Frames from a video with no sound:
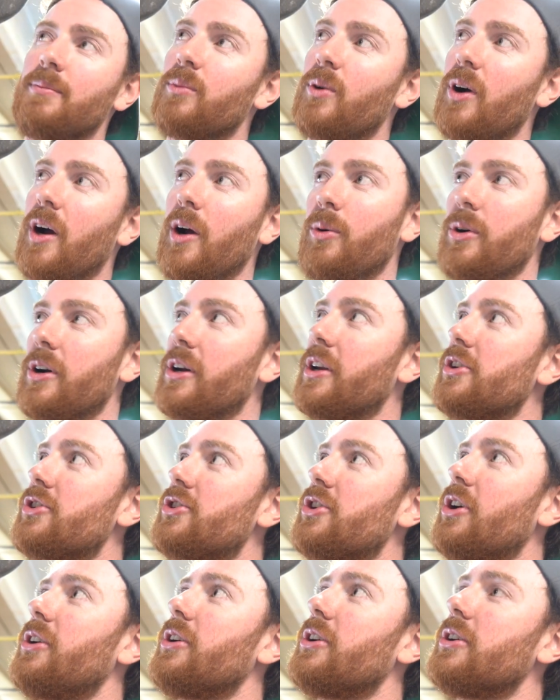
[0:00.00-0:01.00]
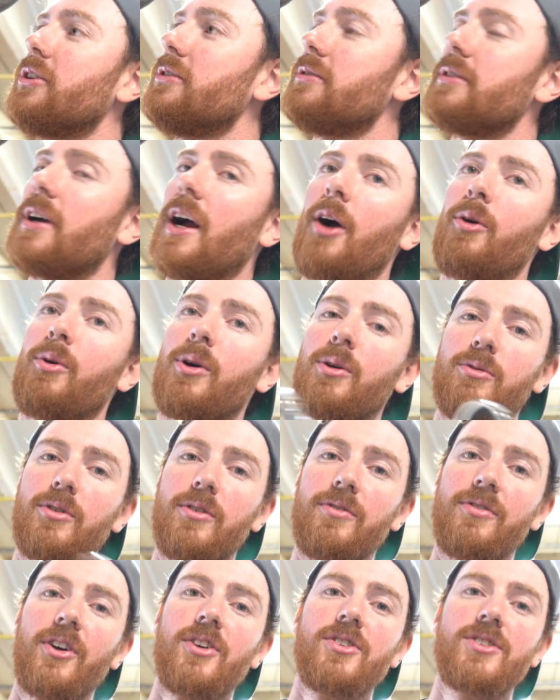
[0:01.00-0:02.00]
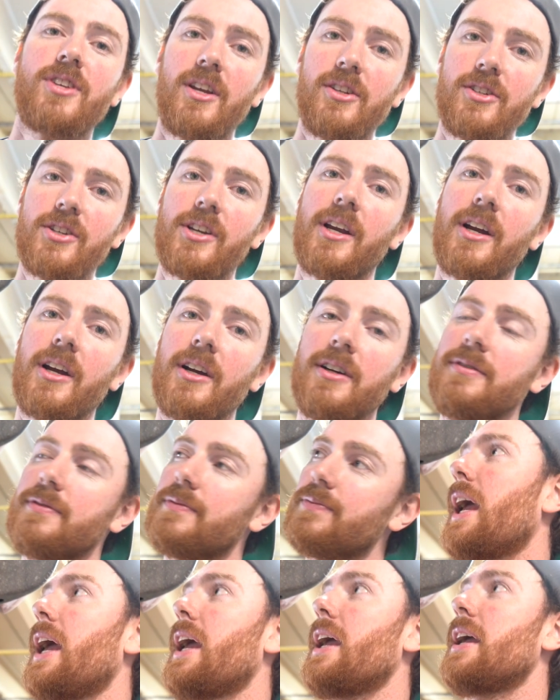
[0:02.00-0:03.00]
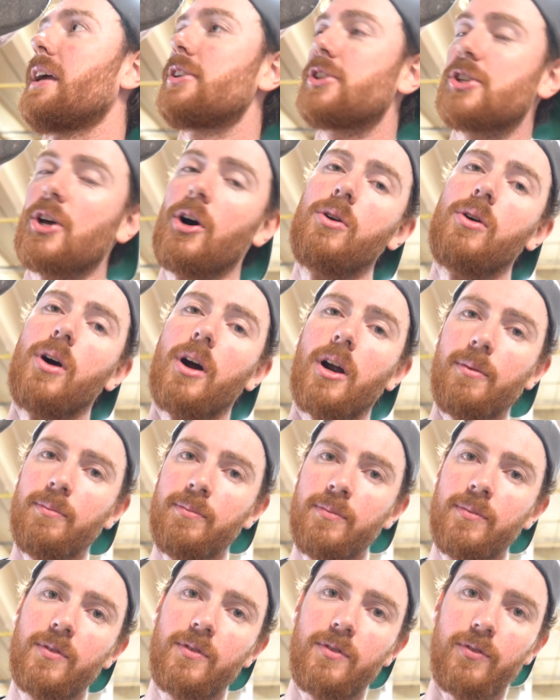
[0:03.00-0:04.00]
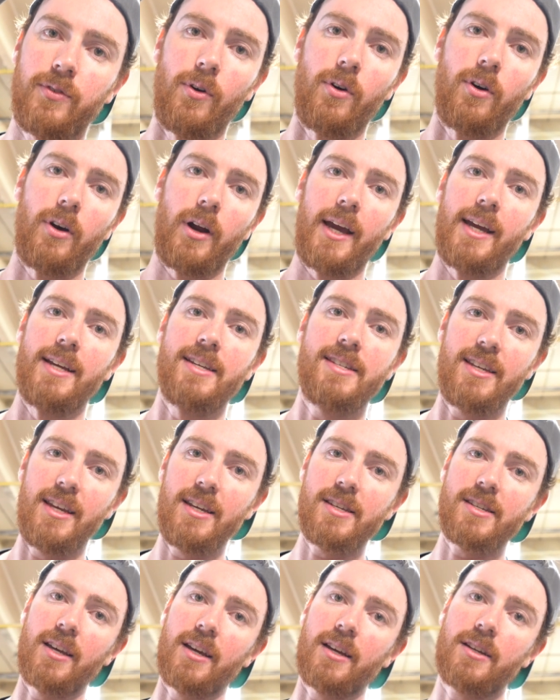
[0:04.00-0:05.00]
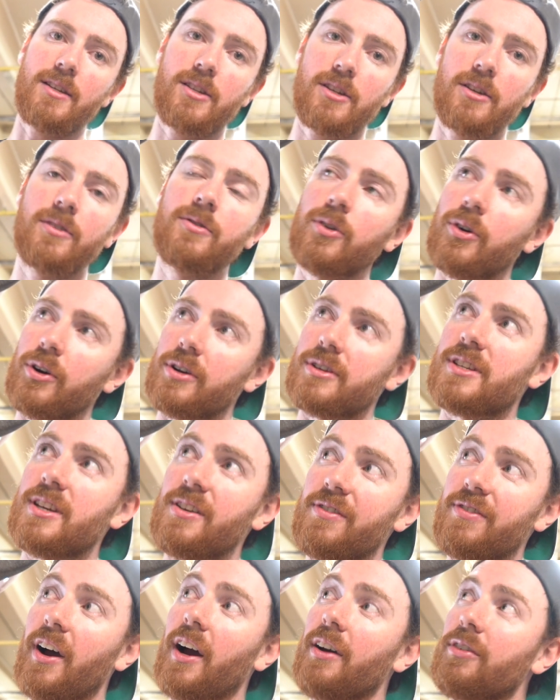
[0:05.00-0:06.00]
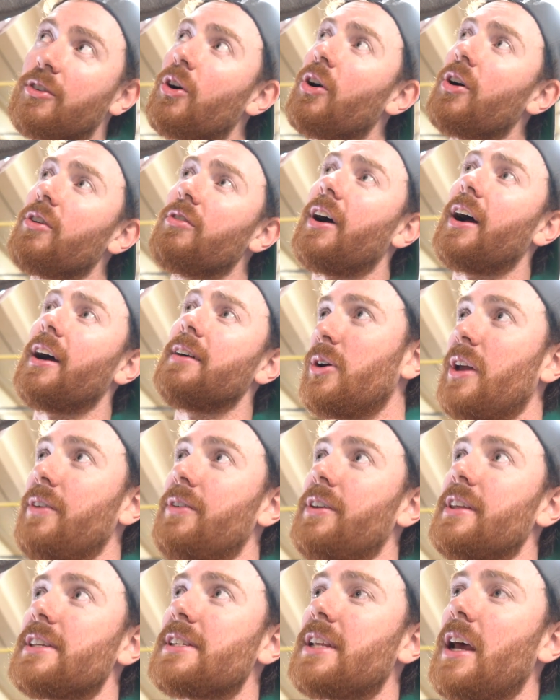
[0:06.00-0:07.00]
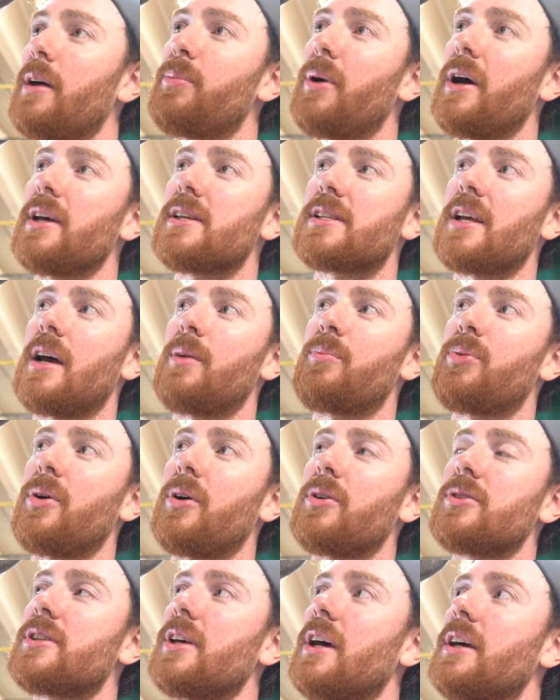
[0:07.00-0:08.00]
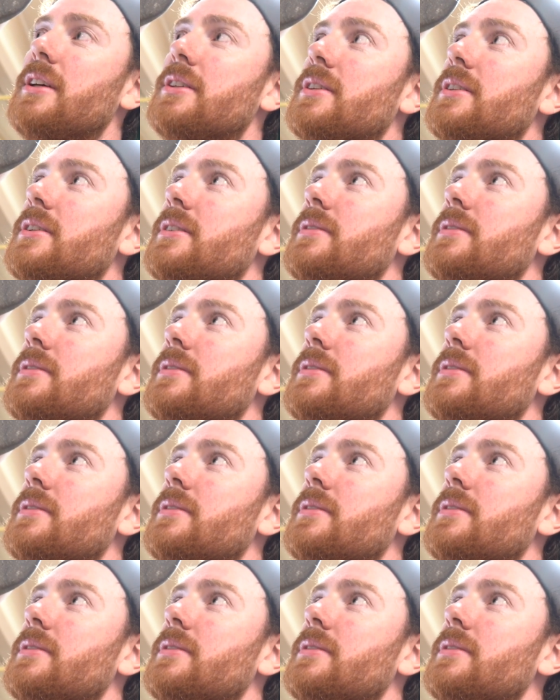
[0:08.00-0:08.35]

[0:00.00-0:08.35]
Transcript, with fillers: Where we're going to show you how we reverse engineer a toe arm for a C6 or C5 Corvette. I'll give you the step-by-step -step process